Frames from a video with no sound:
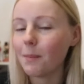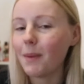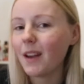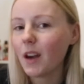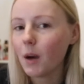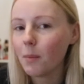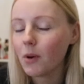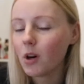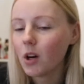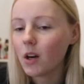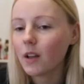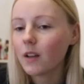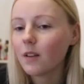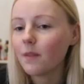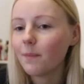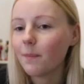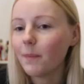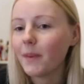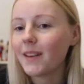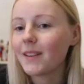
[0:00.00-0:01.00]
makeup on
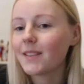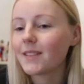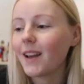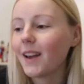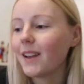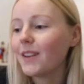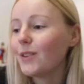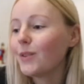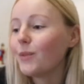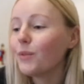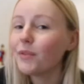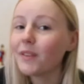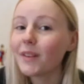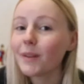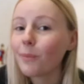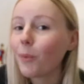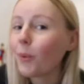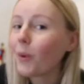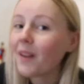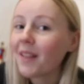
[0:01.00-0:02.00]
because I do feel
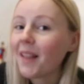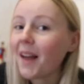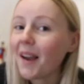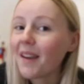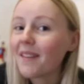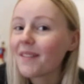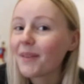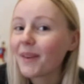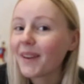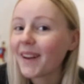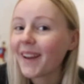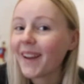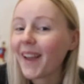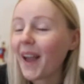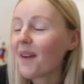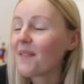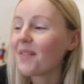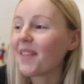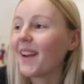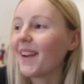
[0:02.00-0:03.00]
more alive when I
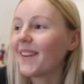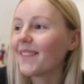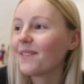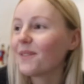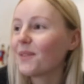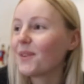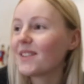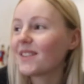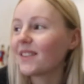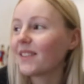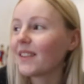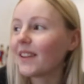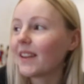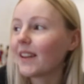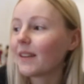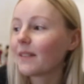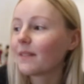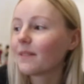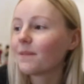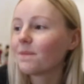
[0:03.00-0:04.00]
have that.
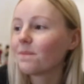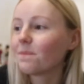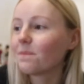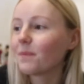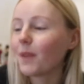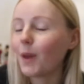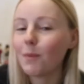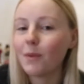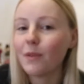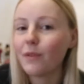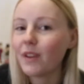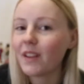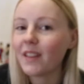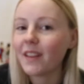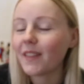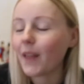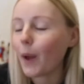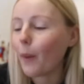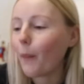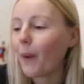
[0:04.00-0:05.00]
Recently, I've been
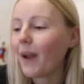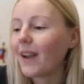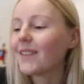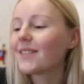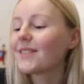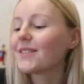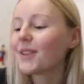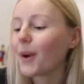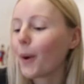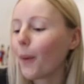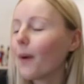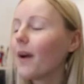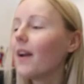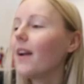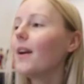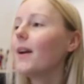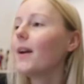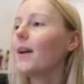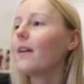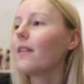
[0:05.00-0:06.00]
feeling that way. So
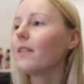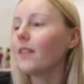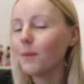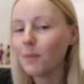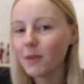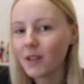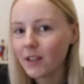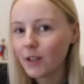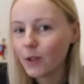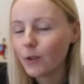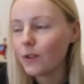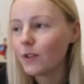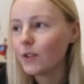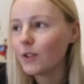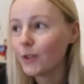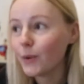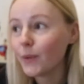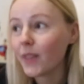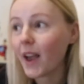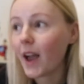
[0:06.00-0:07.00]
I think I'm gonna
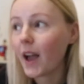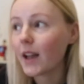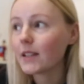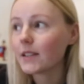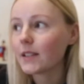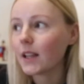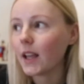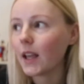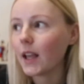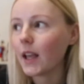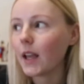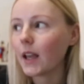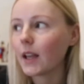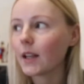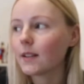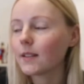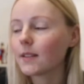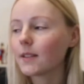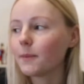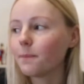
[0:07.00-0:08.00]
do that.
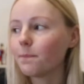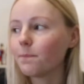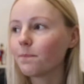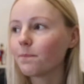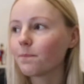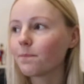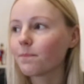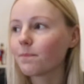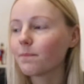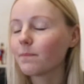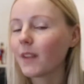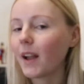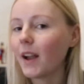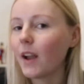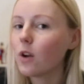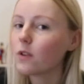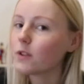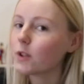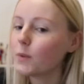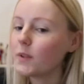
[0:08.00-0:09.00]
And I
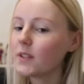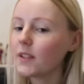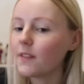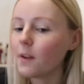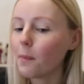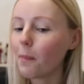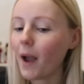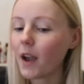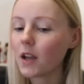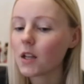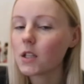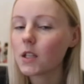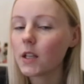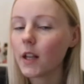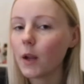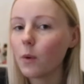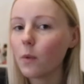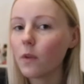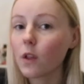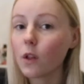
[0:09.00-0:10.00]
also received a package
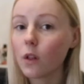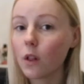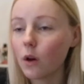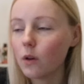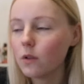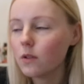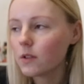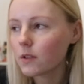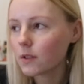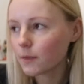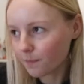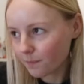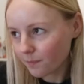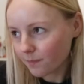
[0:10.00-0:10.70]
today with clothes.